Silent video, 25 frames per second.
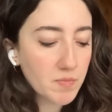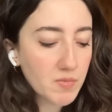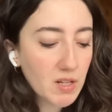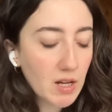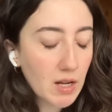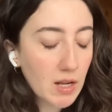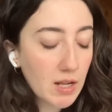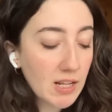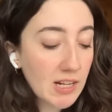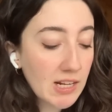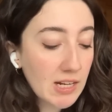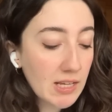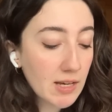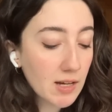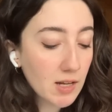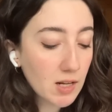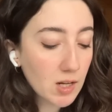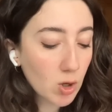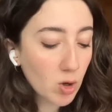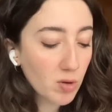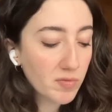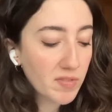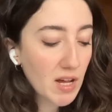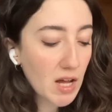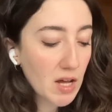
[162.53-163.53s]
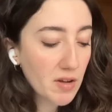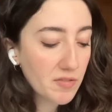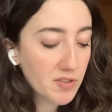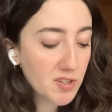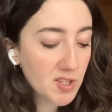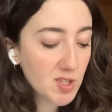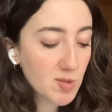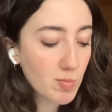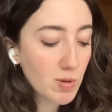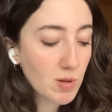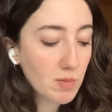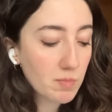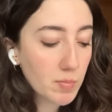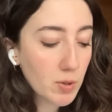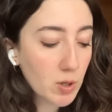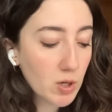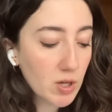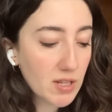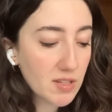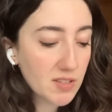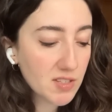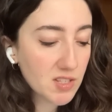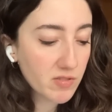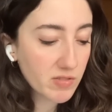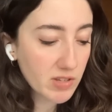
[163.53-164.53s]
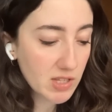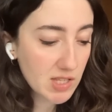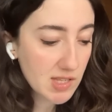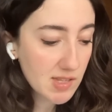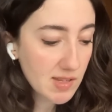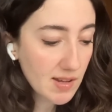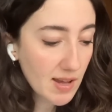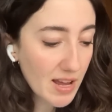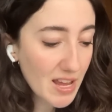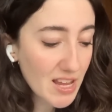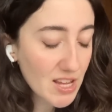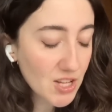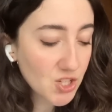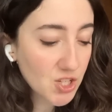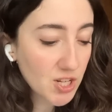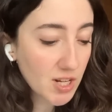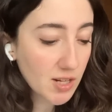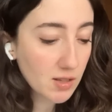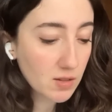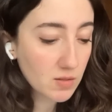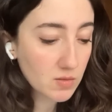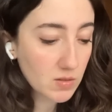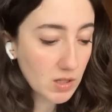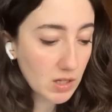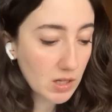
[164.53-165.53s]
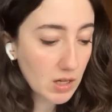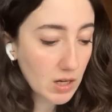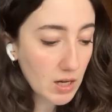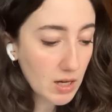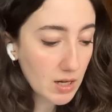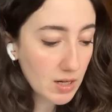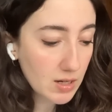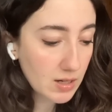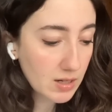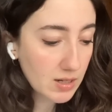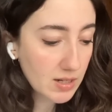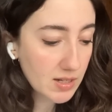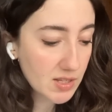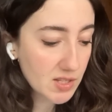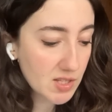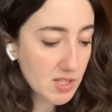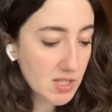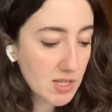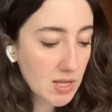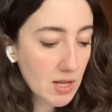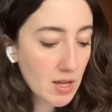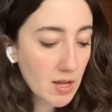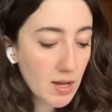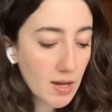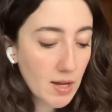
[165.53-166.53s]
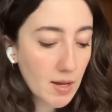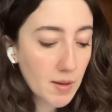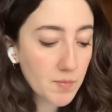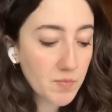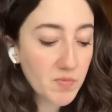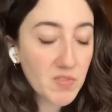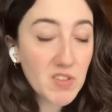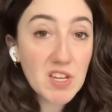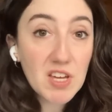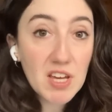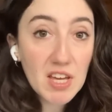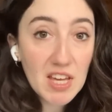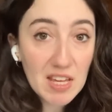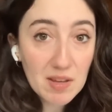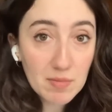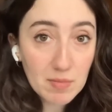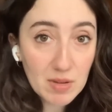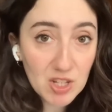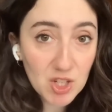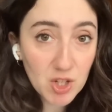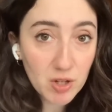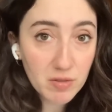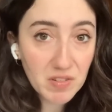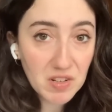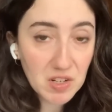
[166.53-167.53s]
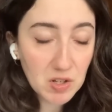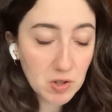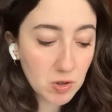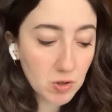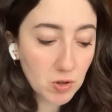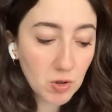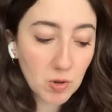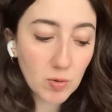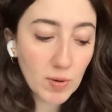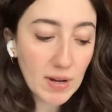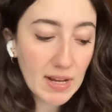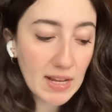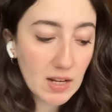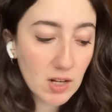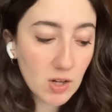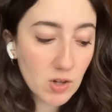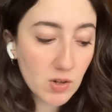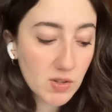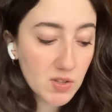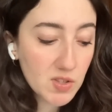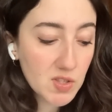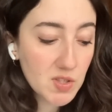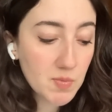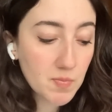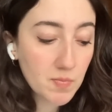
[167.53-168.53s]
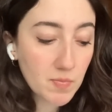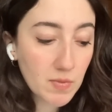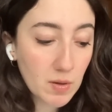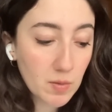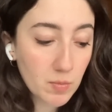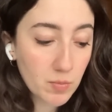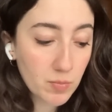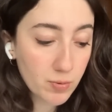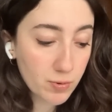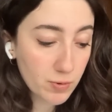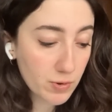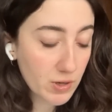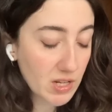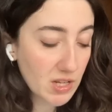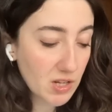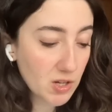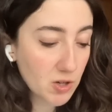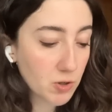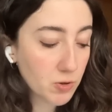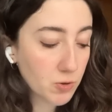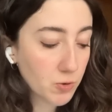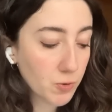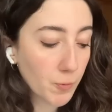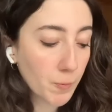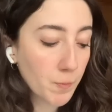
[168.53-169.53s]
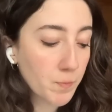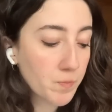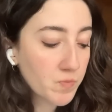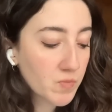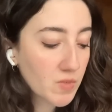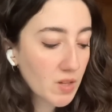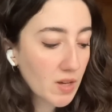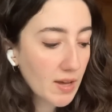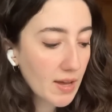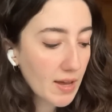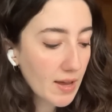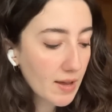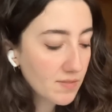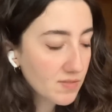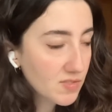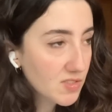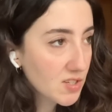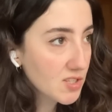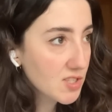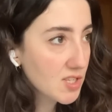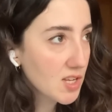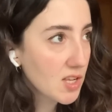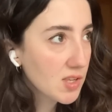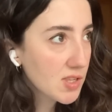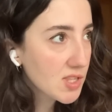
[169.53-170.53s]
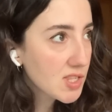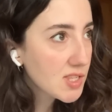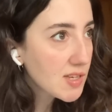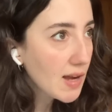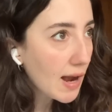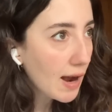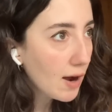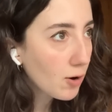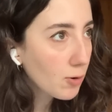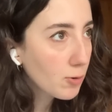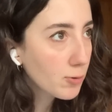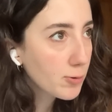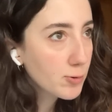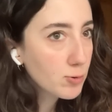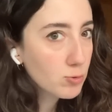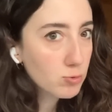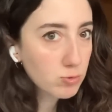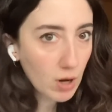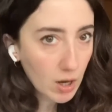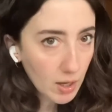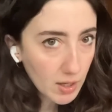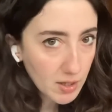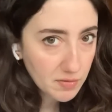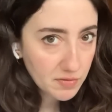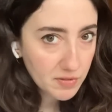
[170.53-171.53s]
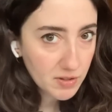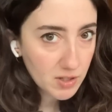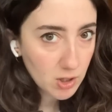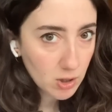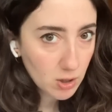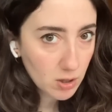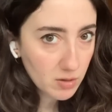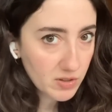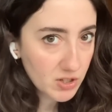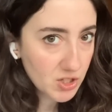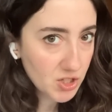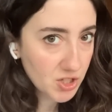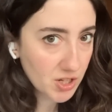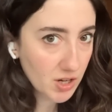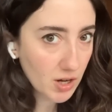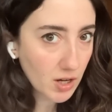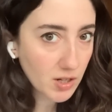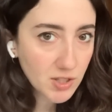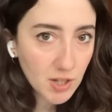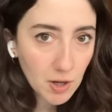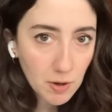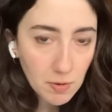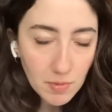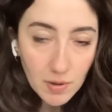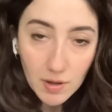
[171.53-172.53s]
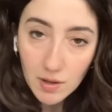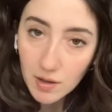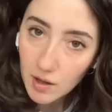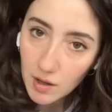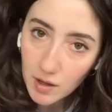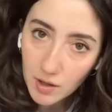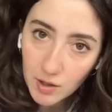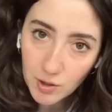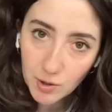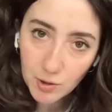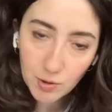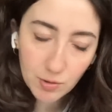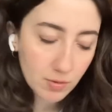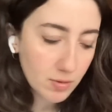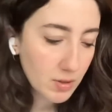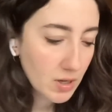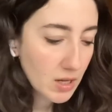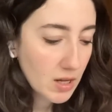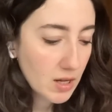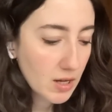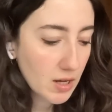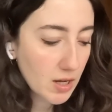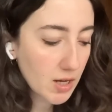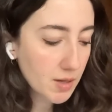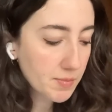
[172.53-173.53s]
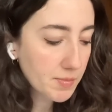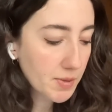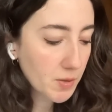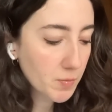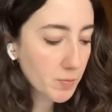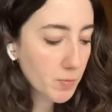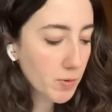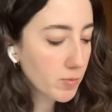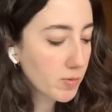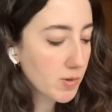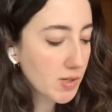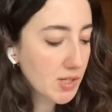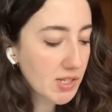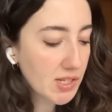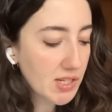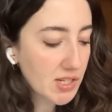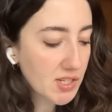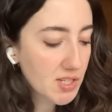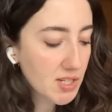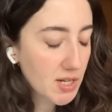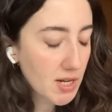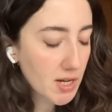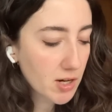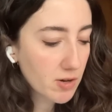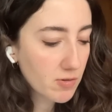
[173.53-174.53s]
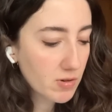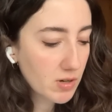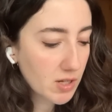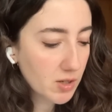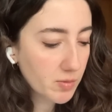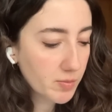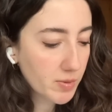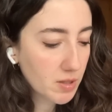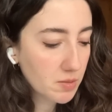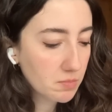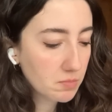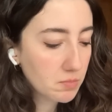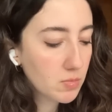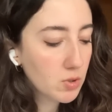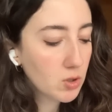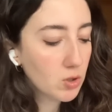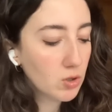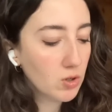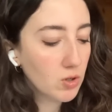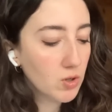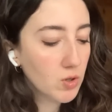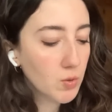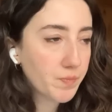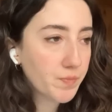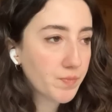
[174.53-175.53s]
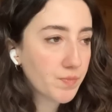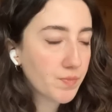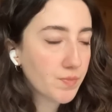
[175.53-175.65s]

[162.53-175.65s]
Clearly, a lot of effort's been put into the staging, the colours, the image of it all. It looks pretty cool. Does it sound right for Eurovision? I don't know. I'd probably need to hear a little bit more,